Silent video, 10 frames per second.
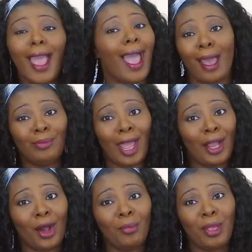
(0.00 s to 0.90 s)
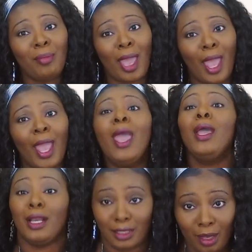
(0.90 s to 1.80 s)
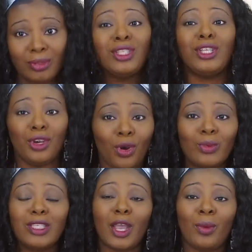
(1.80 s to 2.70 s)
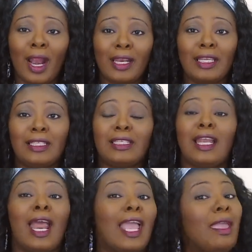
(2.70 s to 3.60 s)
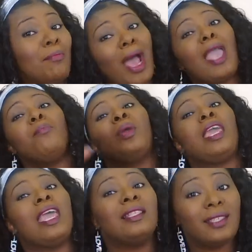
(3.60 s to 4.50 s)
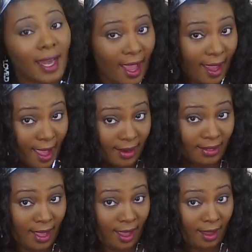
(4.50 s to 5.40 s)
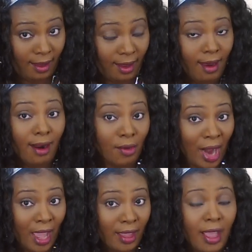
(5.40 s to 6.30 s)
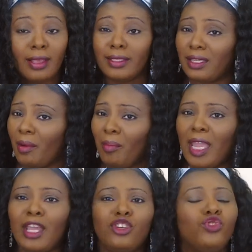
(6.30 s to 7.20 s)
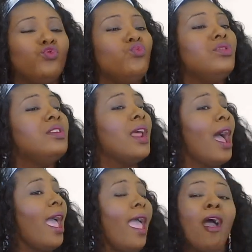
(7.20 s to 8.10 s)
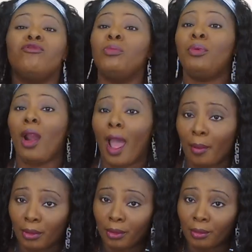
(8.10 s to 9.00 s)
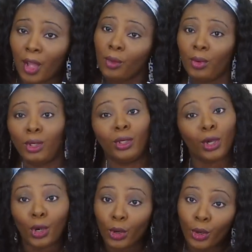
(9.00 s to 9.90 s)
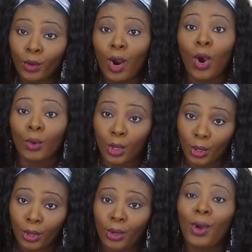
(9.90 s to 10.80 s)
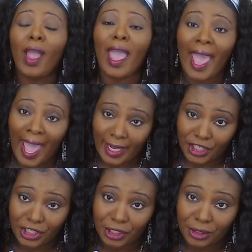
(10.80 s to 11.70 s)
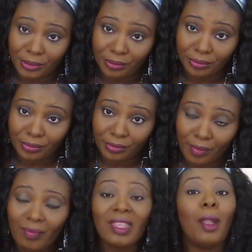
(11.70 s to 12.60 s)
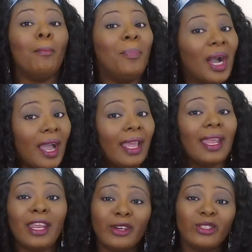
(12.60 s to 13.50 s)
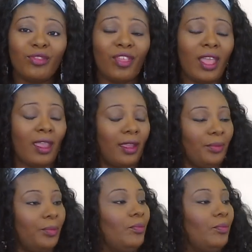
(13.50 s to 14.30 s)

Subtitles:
I'm not going to be mad because I'm still going to say what I need to say. Now, he might be into that kind of thing. All right? Some men do not have a problem with a little girl-on-girl action. But here's the thing.